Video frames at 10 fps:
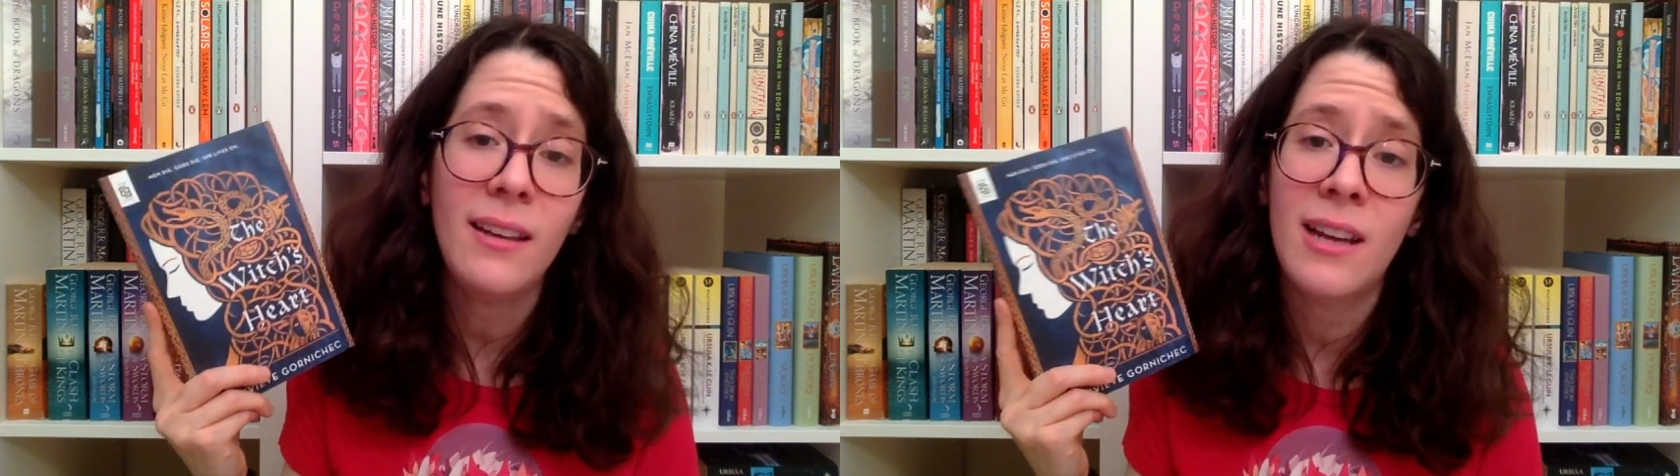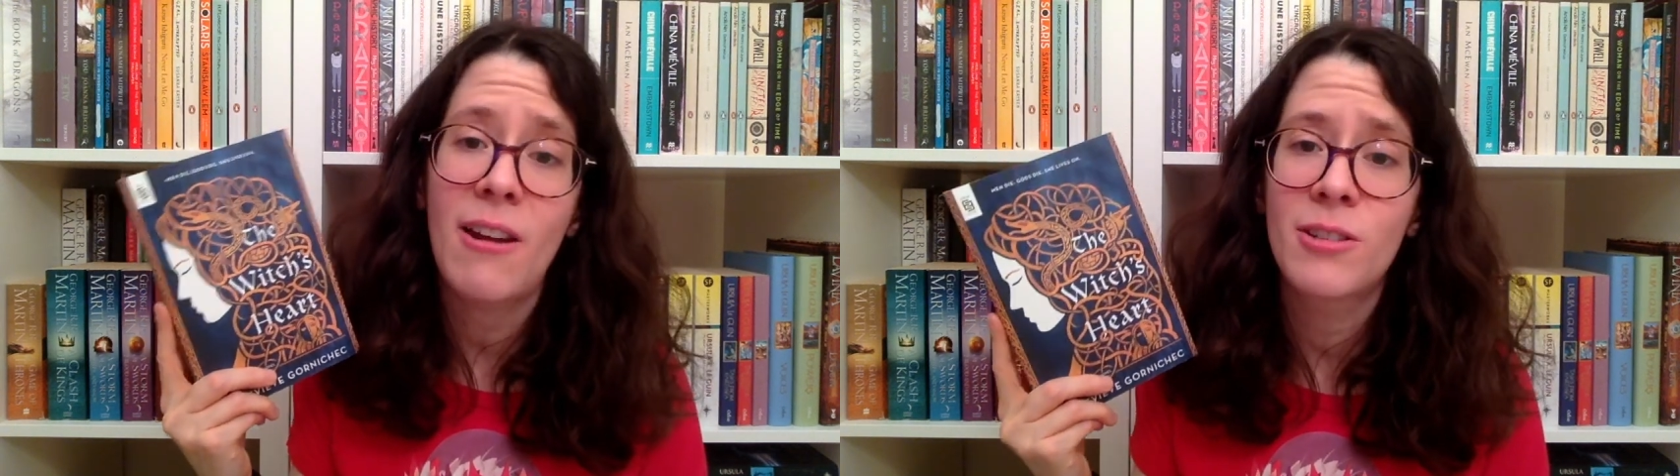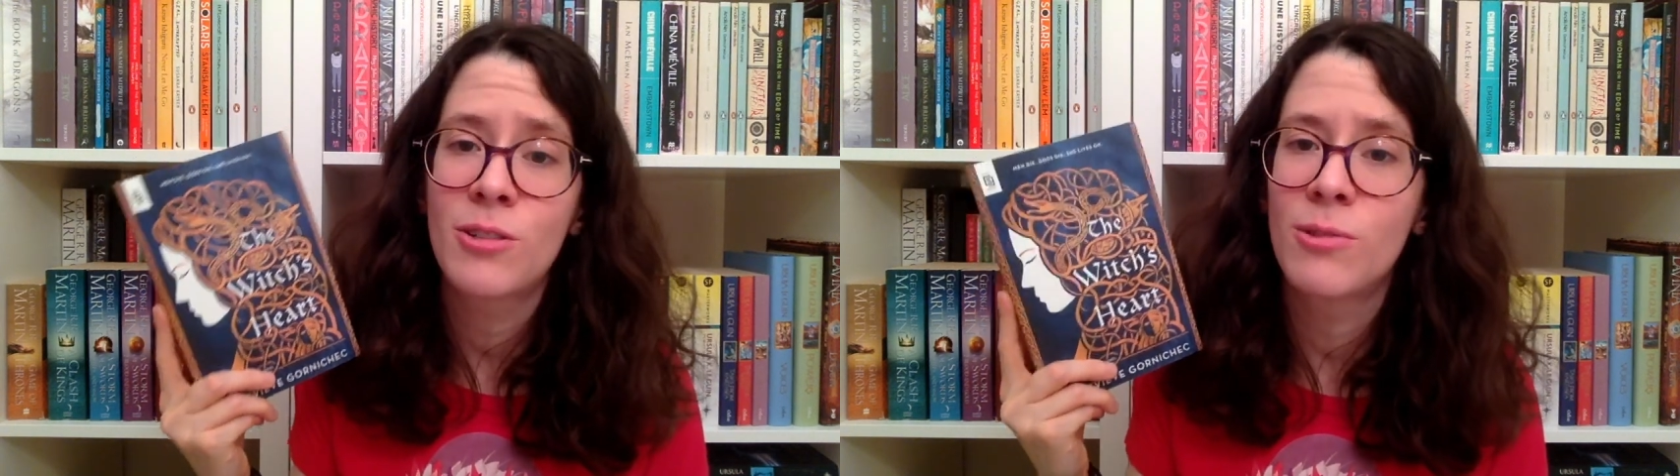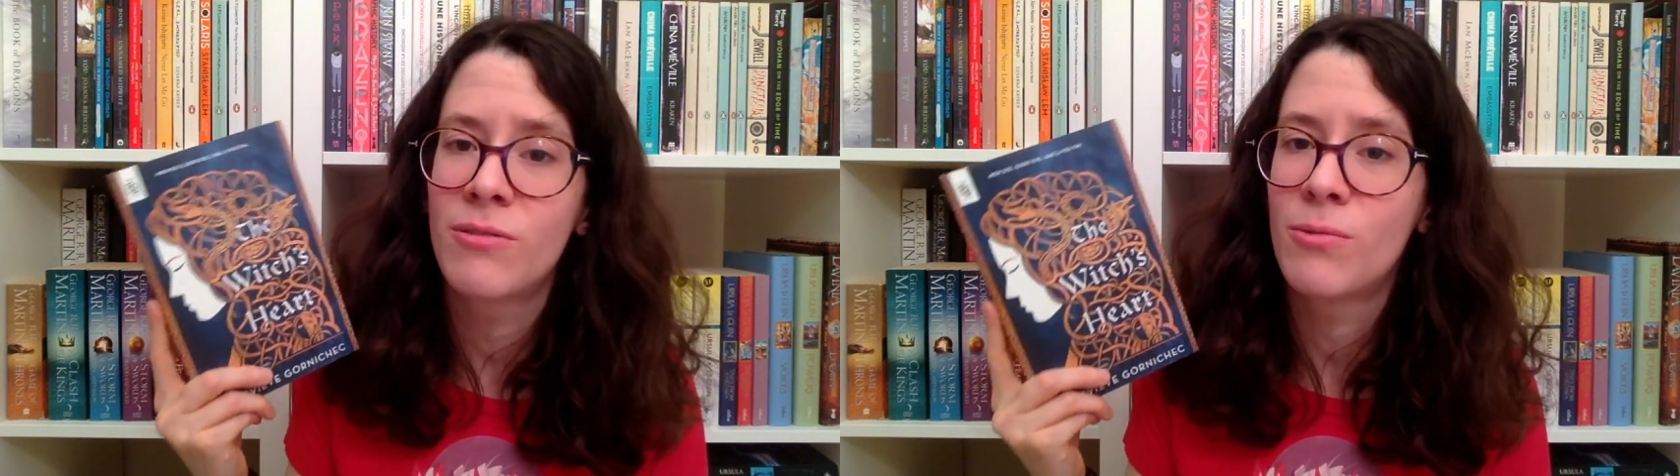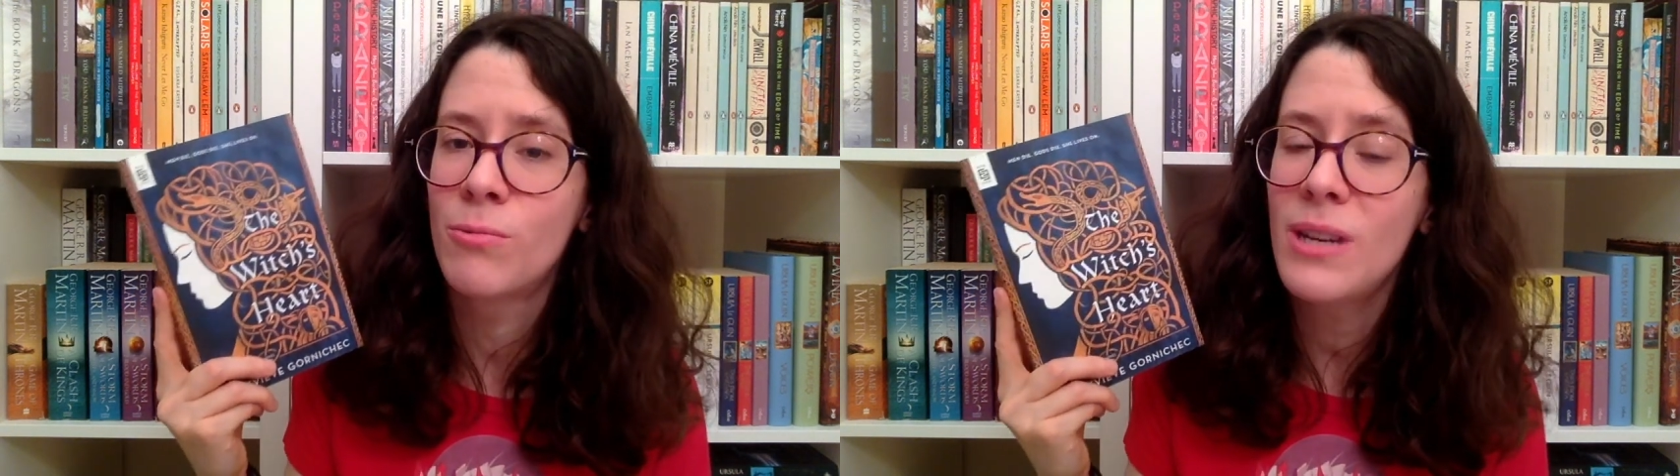a
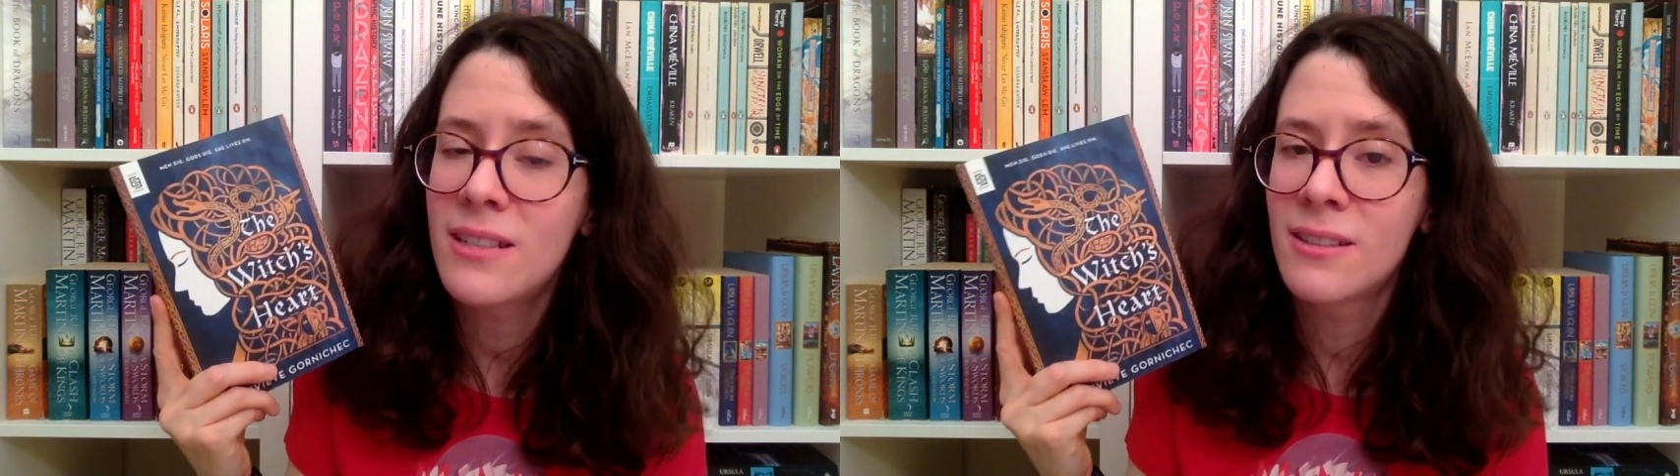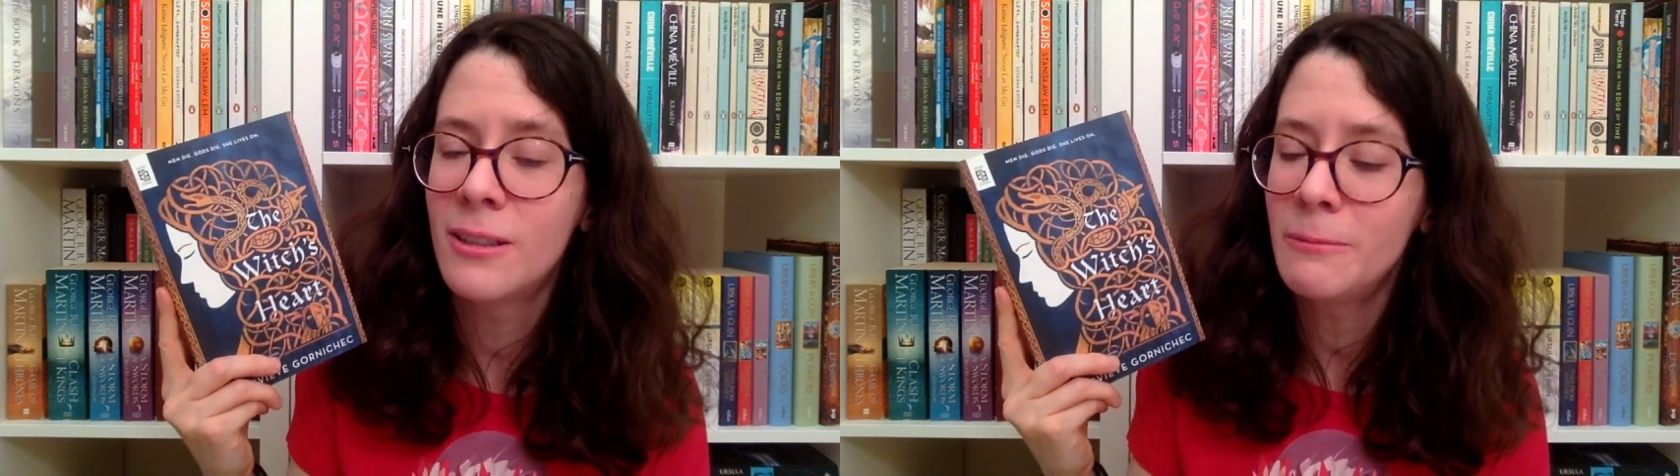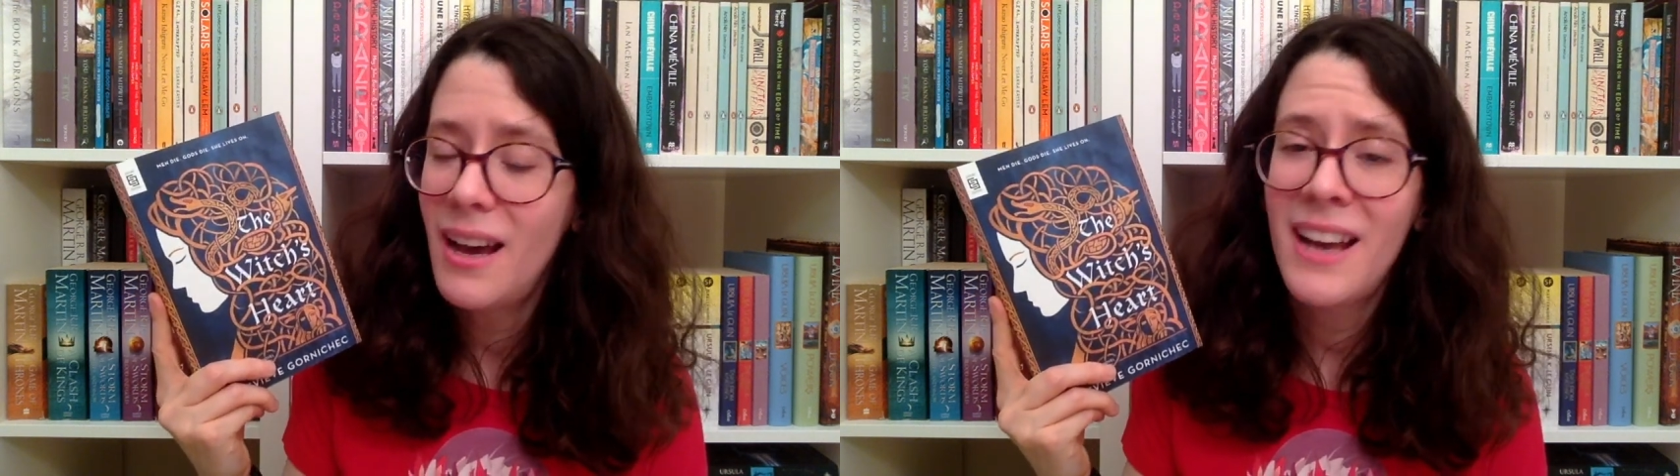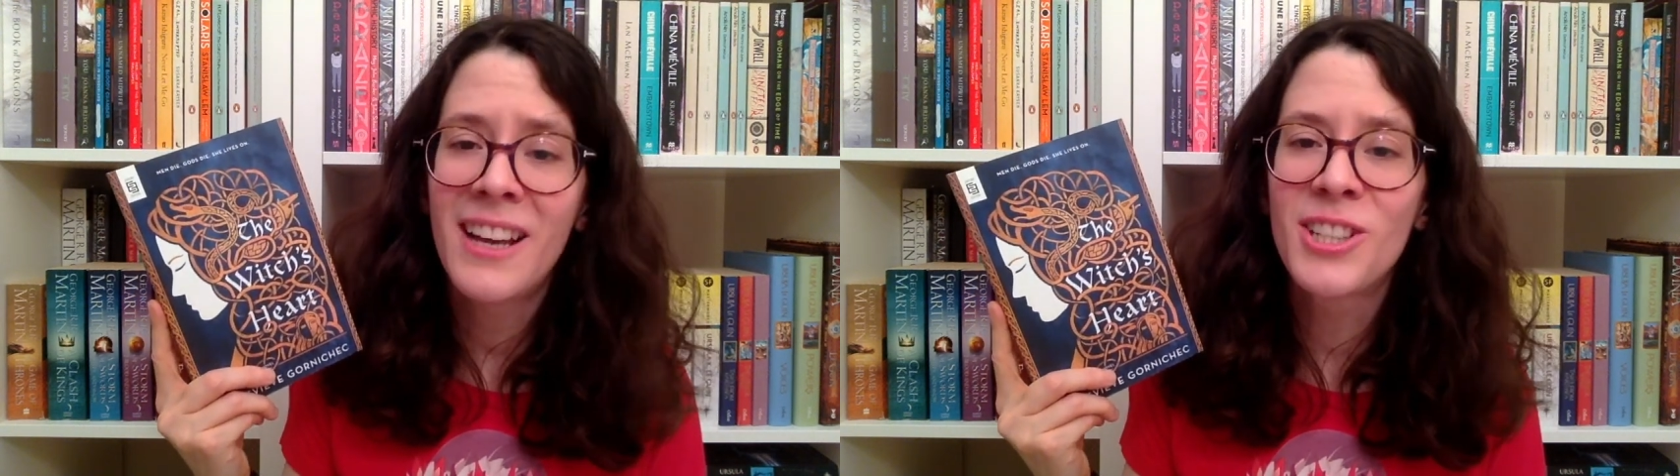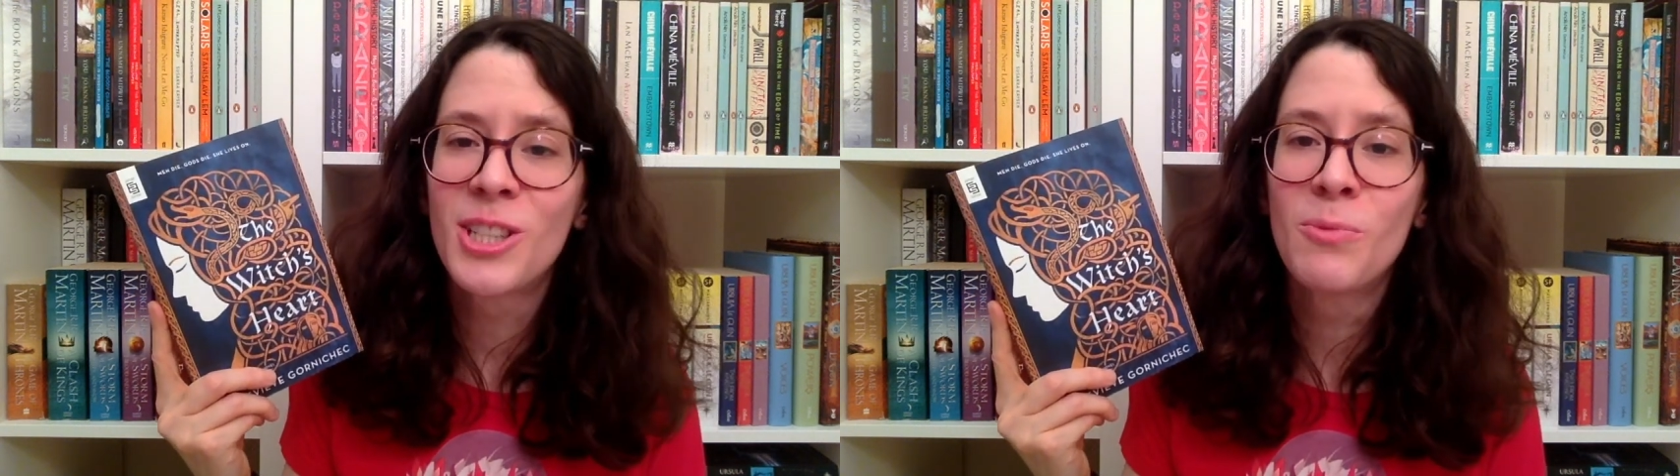character-driven reader, and
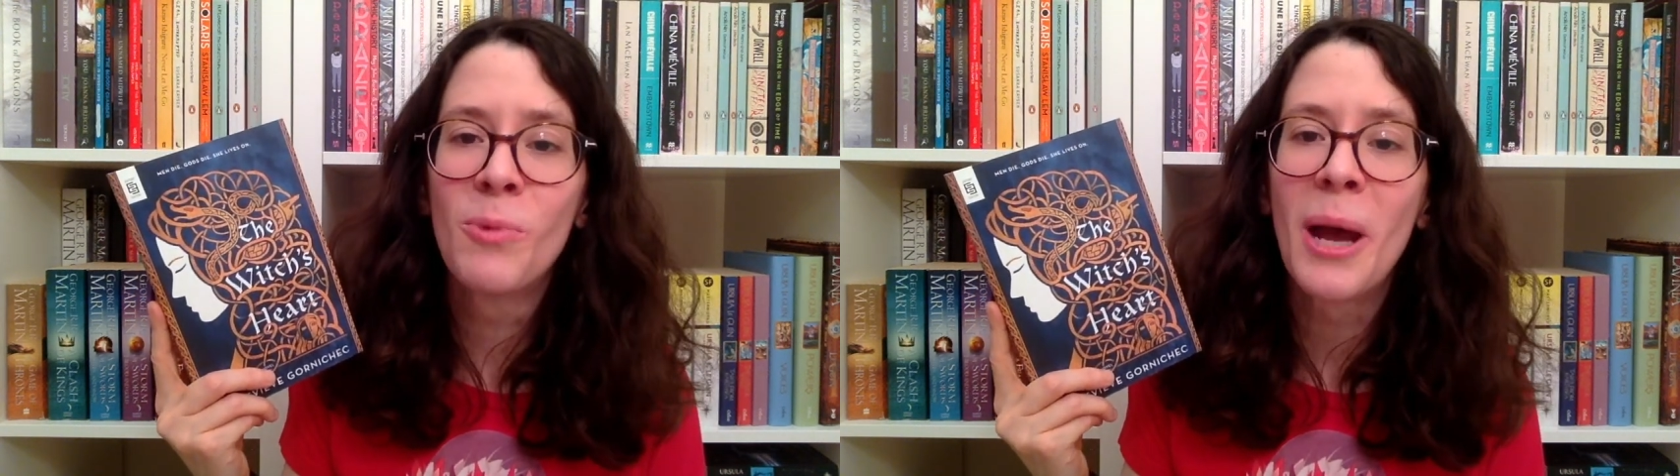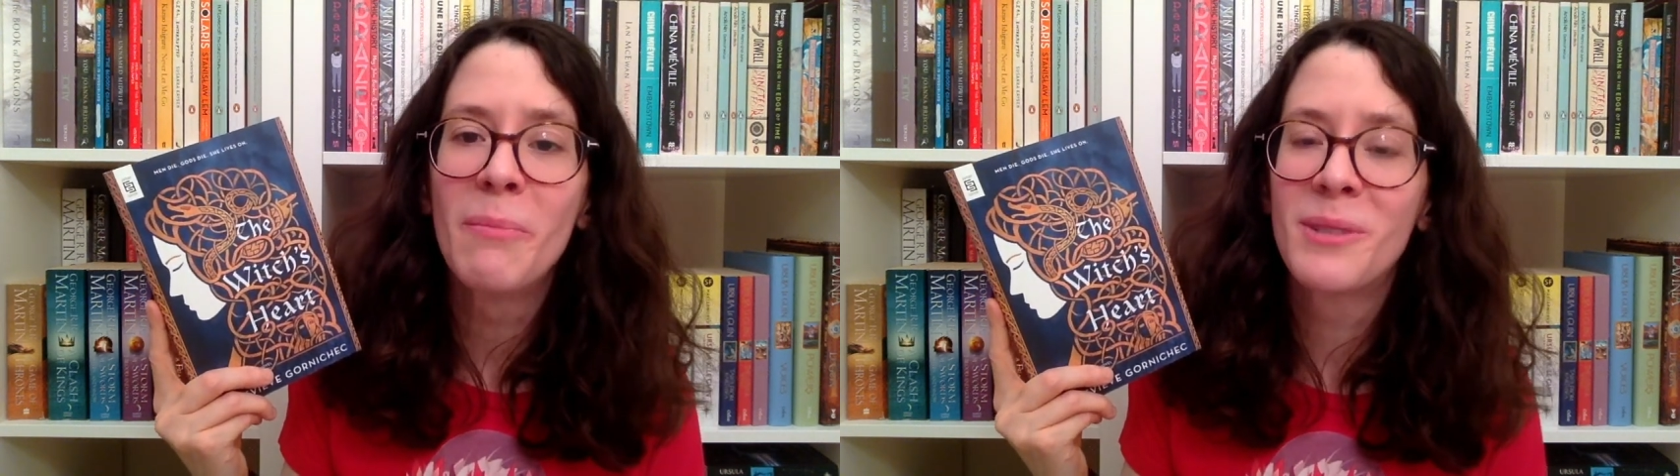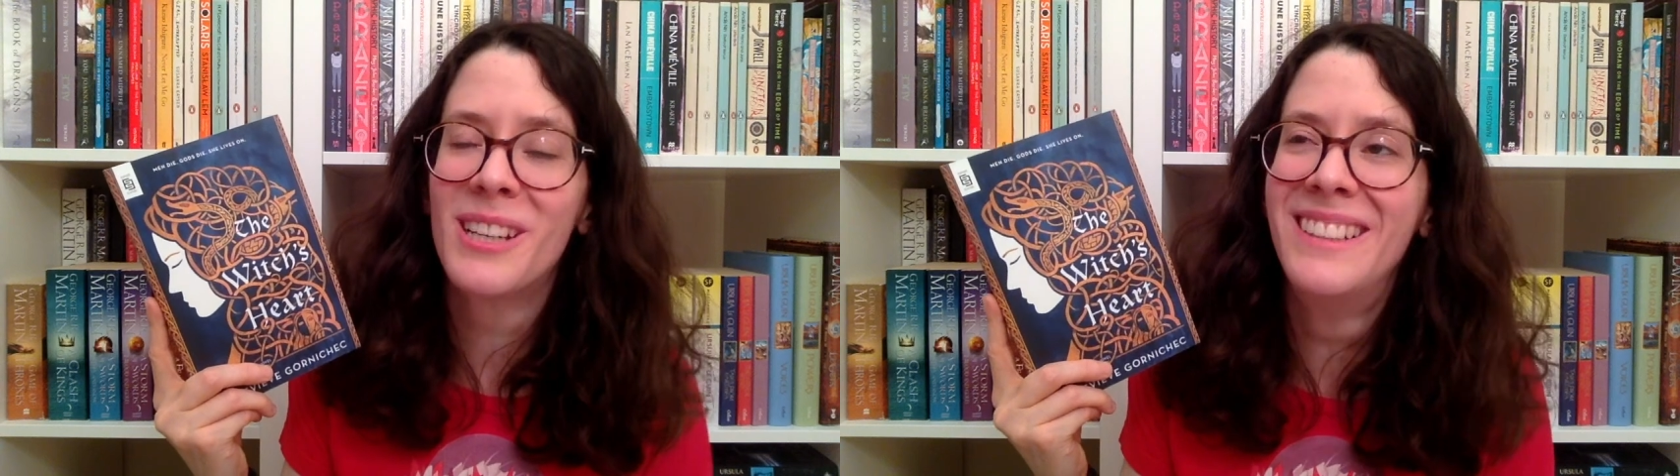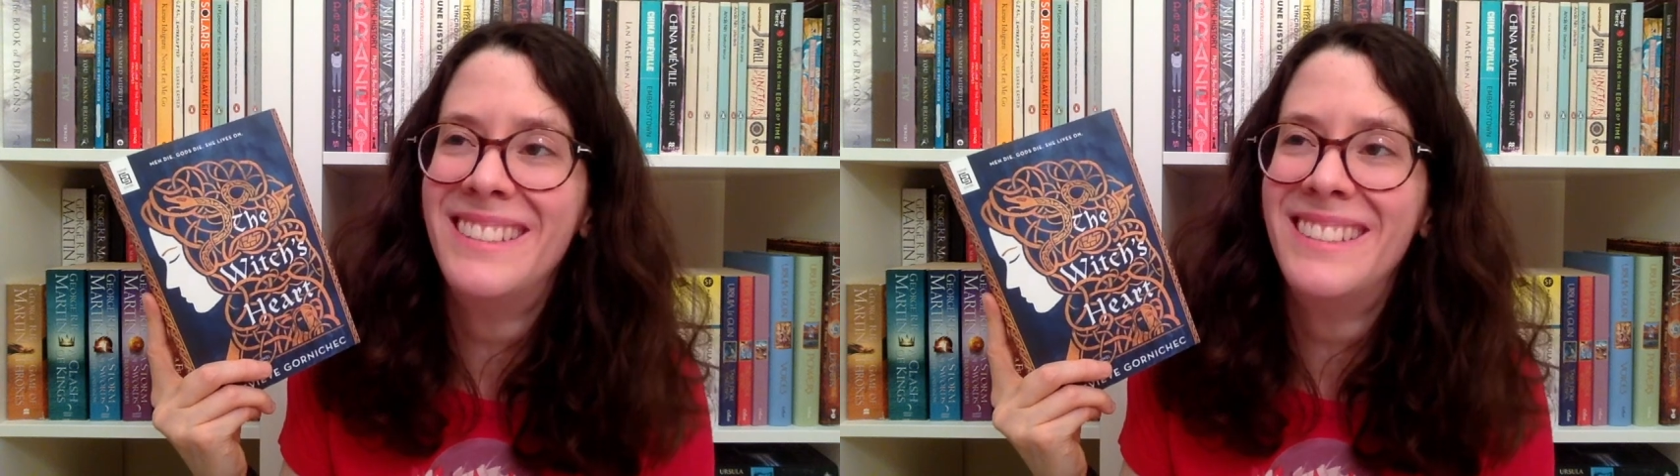I just wept.